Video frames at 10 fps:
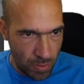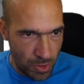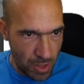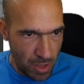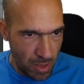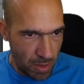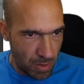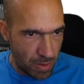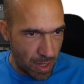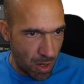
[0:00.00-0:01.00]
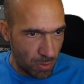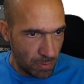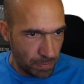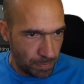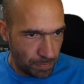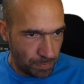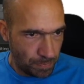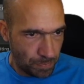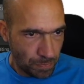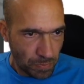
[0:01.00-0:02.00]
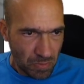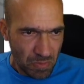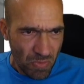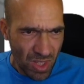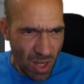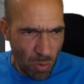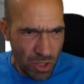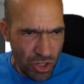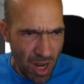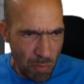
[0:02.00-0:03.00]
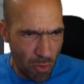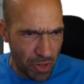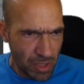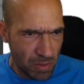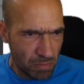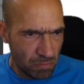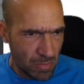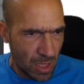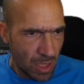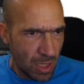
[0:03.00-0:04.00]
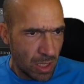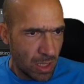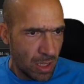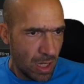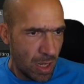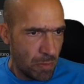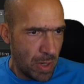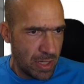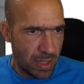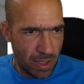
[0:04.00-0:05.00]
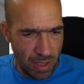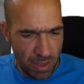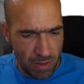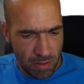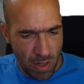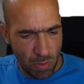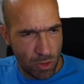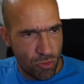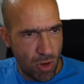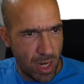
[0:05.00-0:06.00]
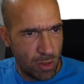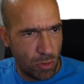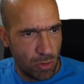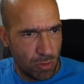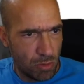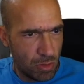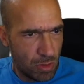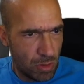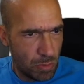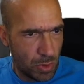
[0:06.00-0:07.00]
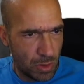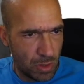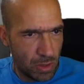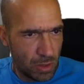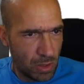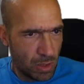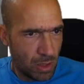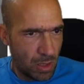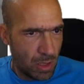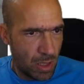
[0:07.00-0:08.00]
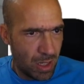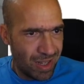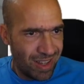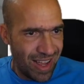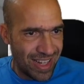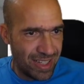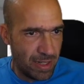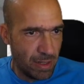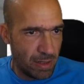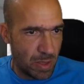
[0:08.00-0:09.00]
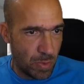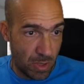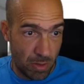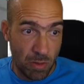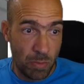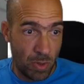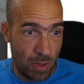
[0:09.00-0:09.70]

G down. Yeah, with G I'm moving. And basically I will try to put as little as possible